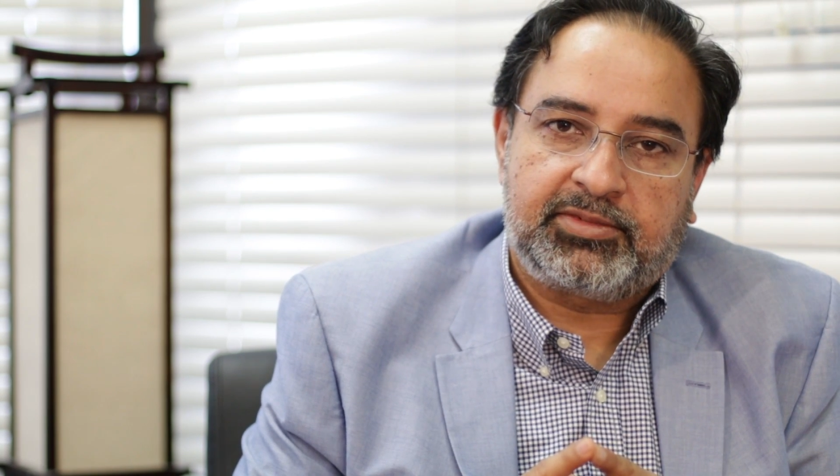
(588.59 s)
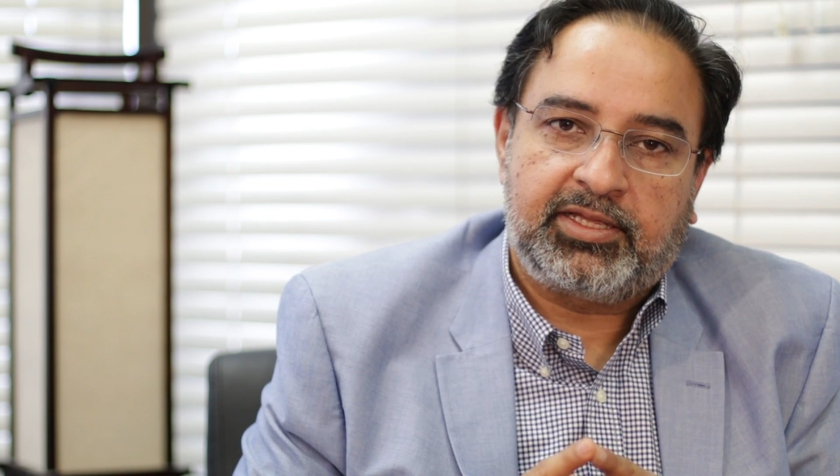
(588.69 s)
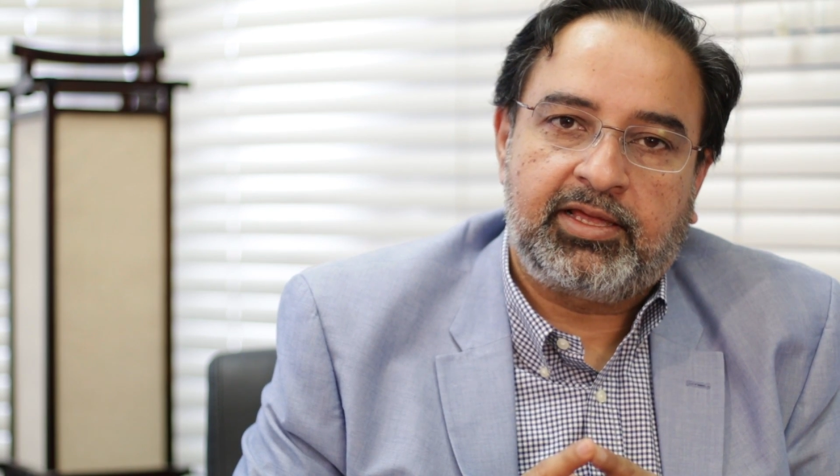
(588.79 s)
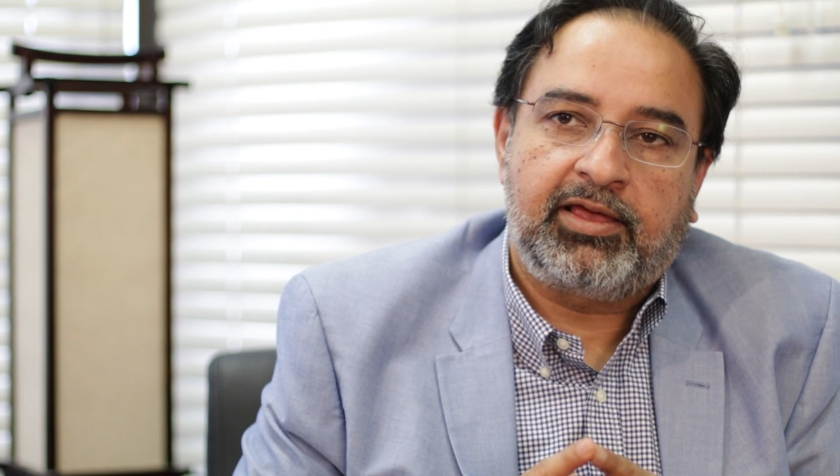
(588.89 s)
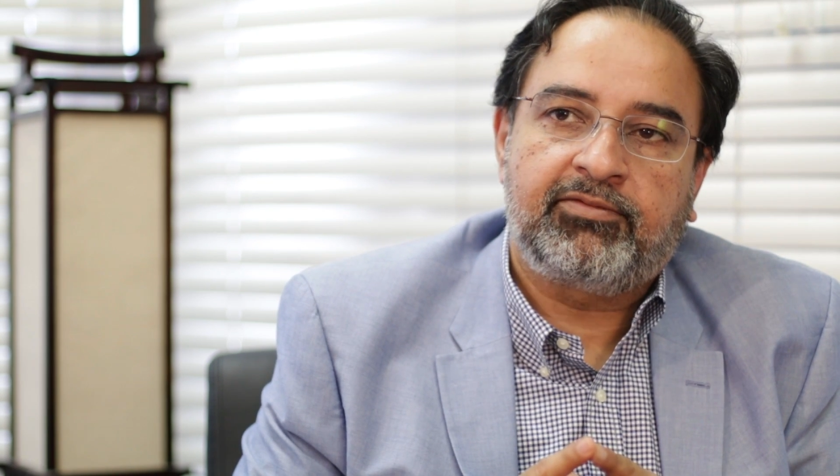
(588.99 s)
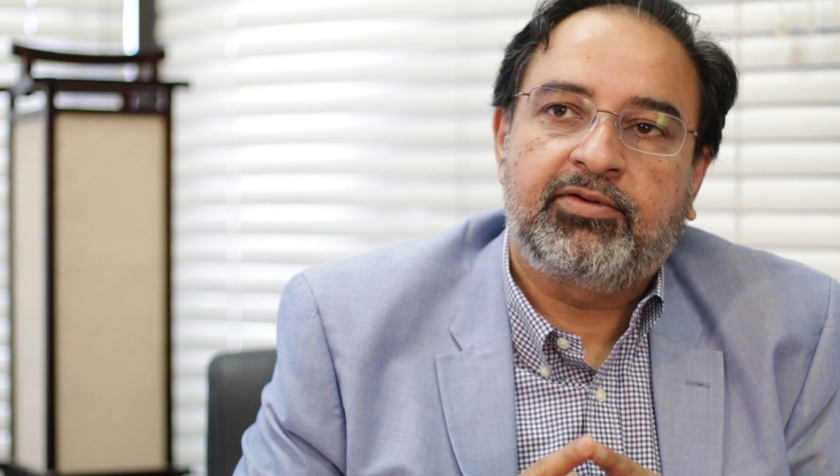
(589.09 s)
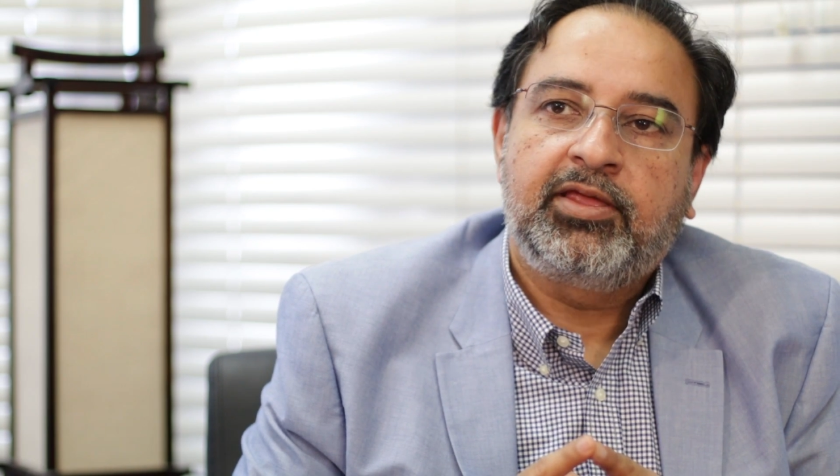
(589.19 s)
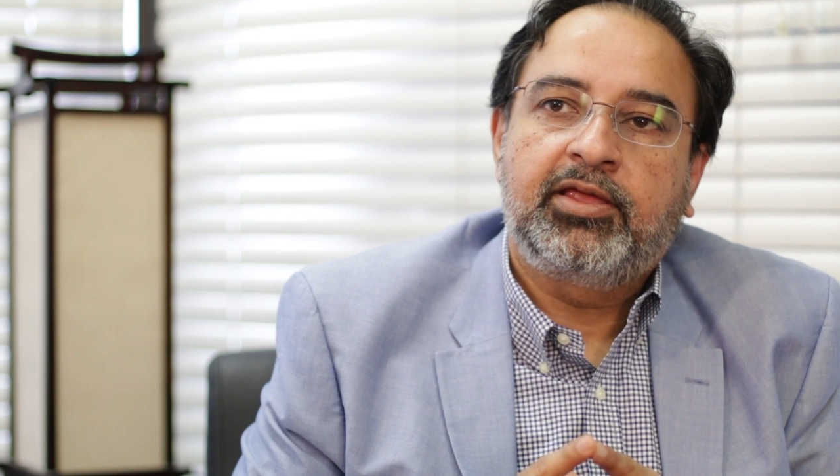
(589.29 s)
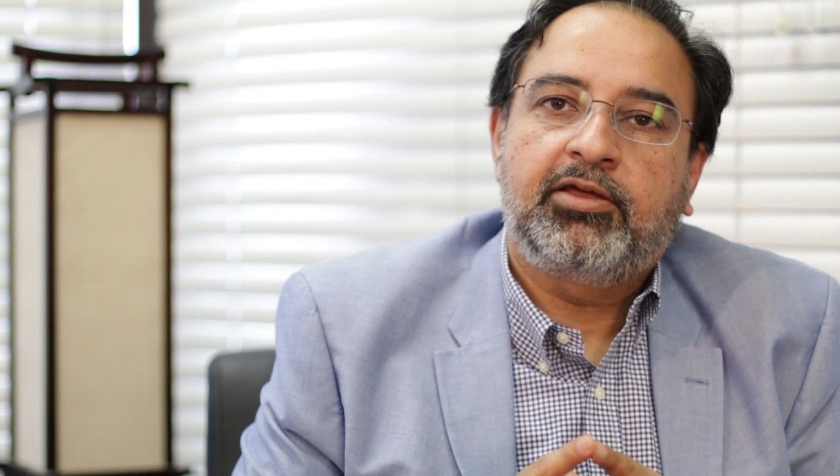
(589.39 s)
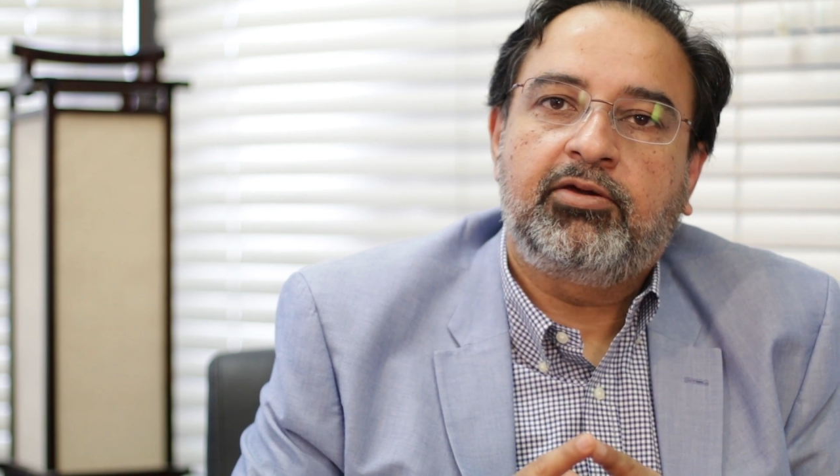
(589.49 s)
They have
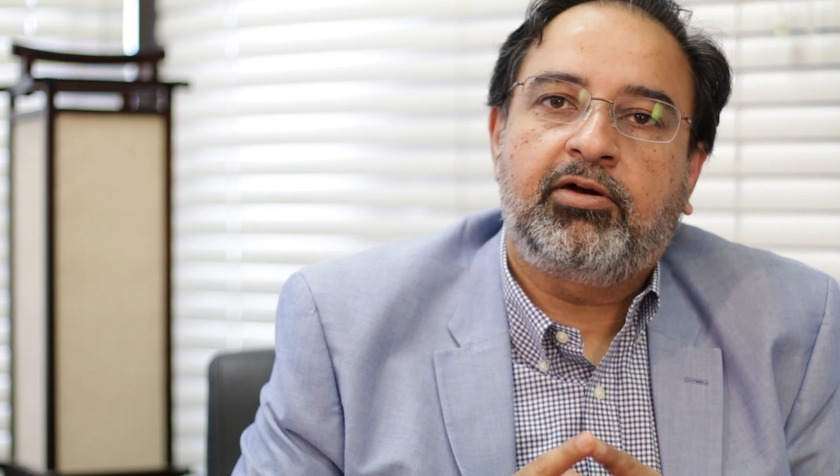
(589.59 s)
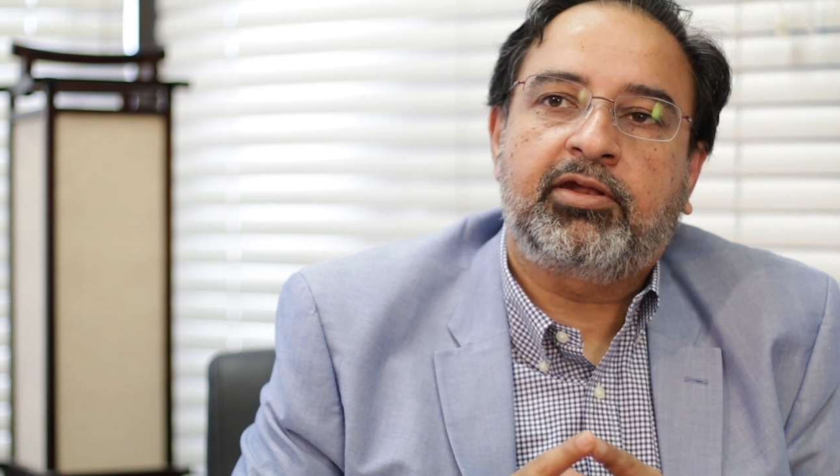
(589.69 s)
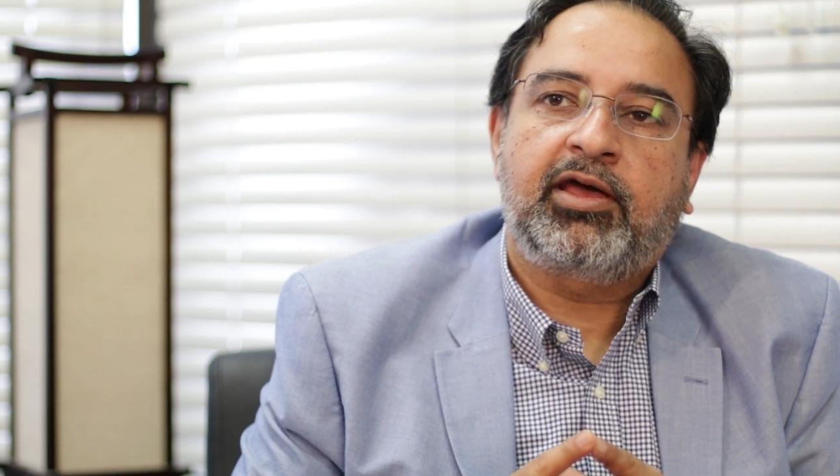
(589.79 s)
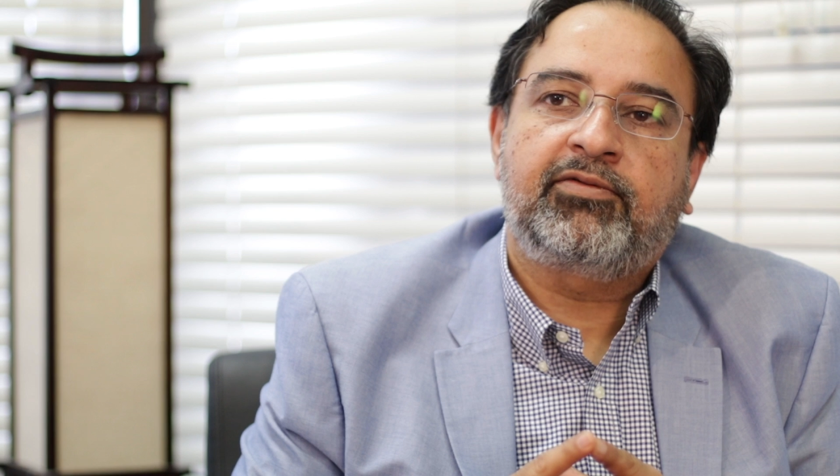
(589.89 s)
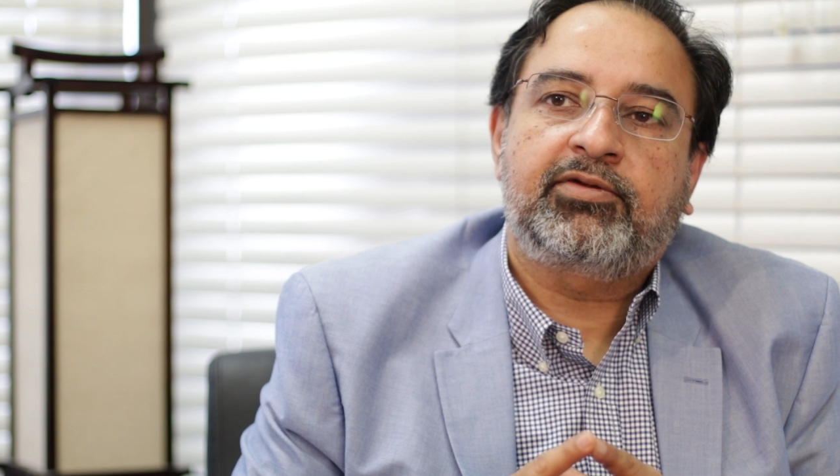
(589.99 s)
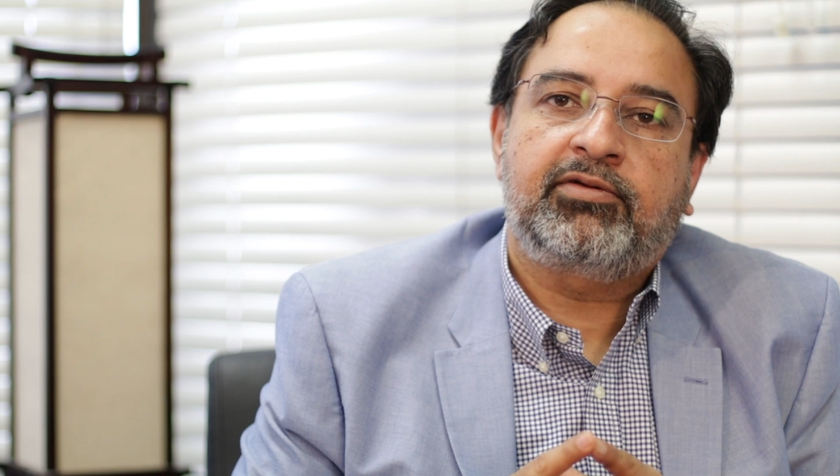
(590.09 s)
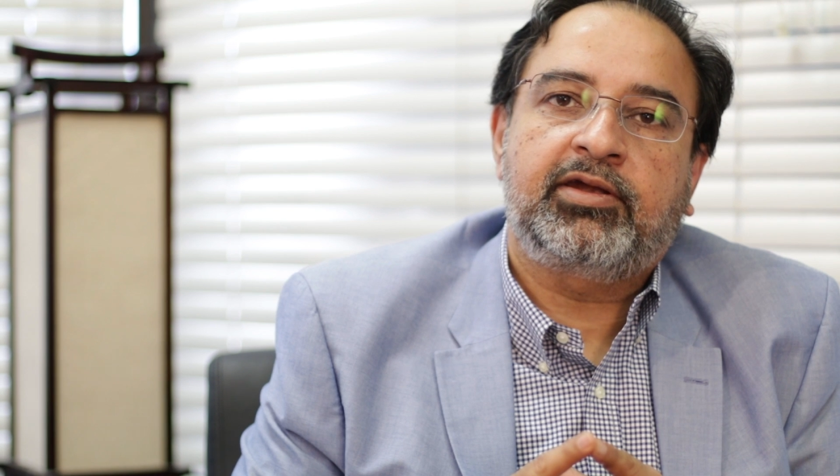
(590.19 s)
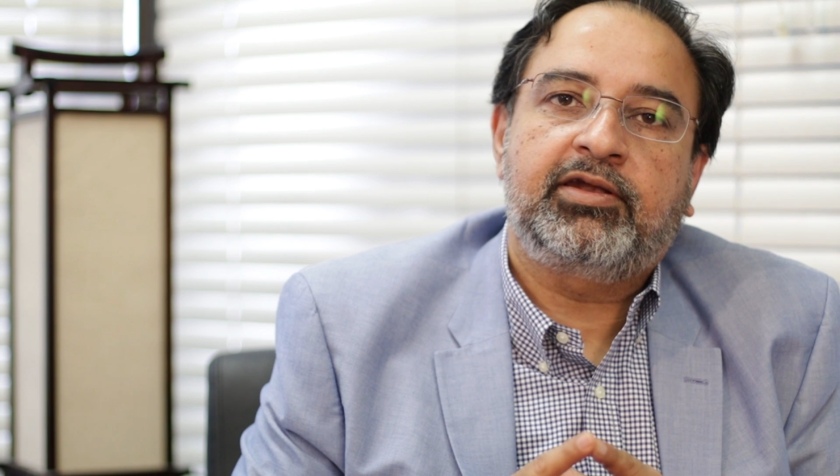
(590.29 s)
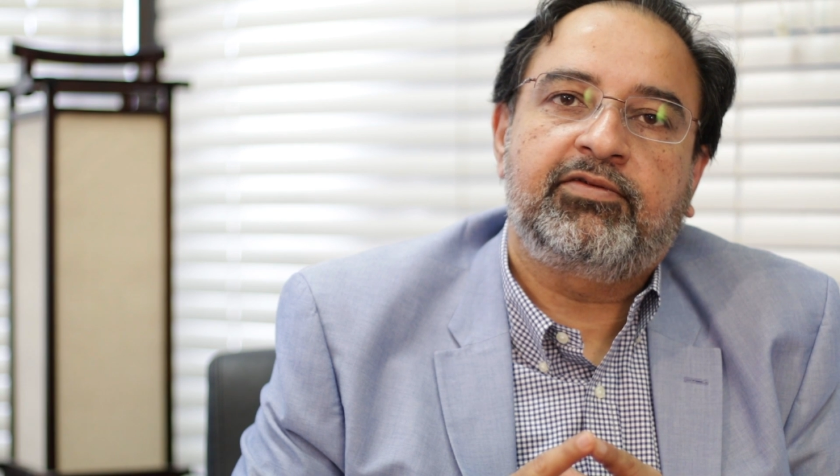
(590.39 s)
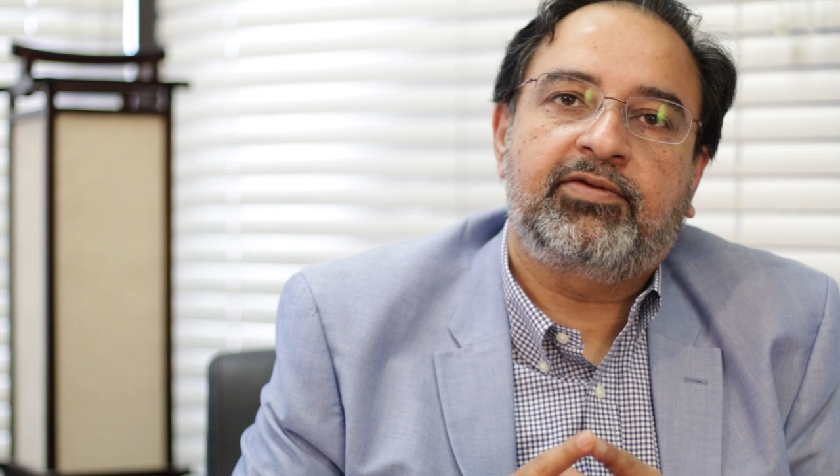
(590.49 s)
gone after
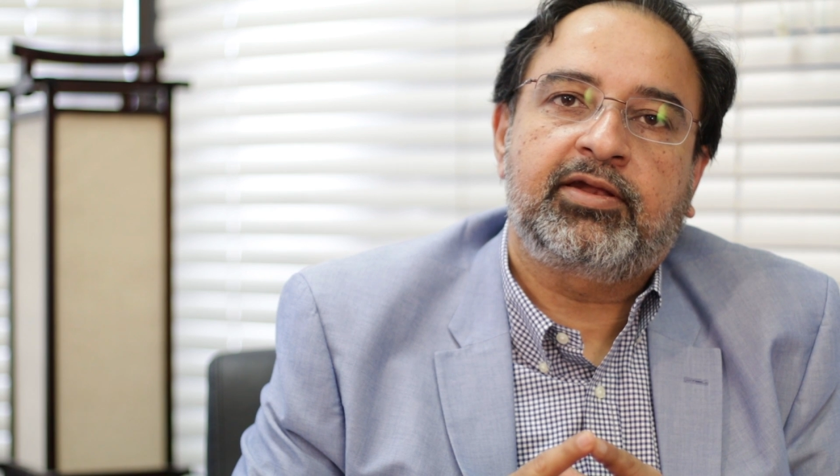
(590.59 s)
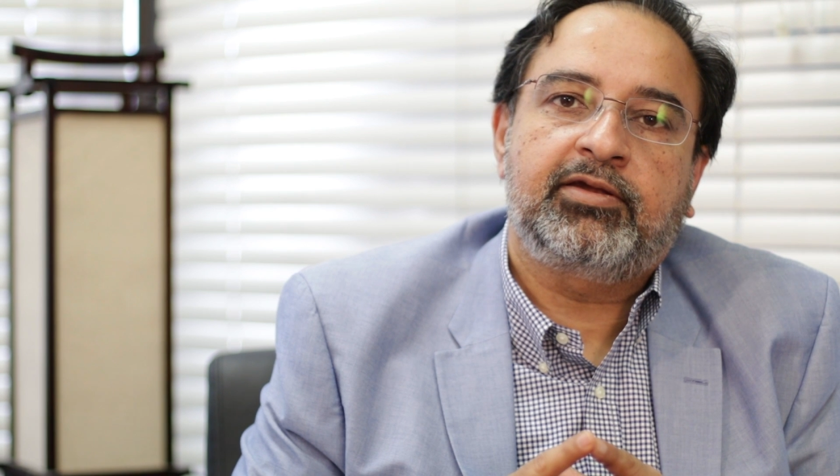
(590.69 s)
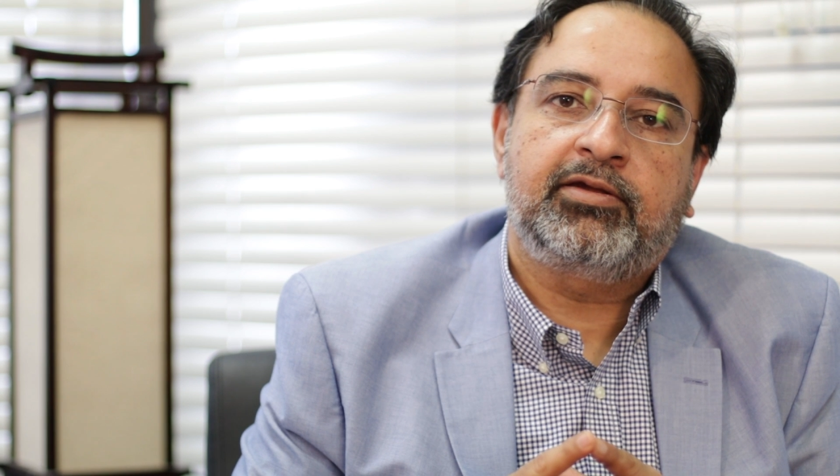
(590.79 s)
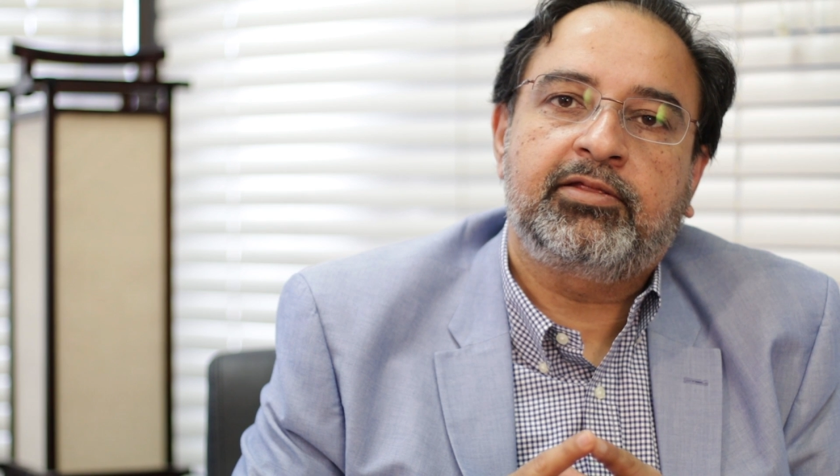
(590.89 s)
and defended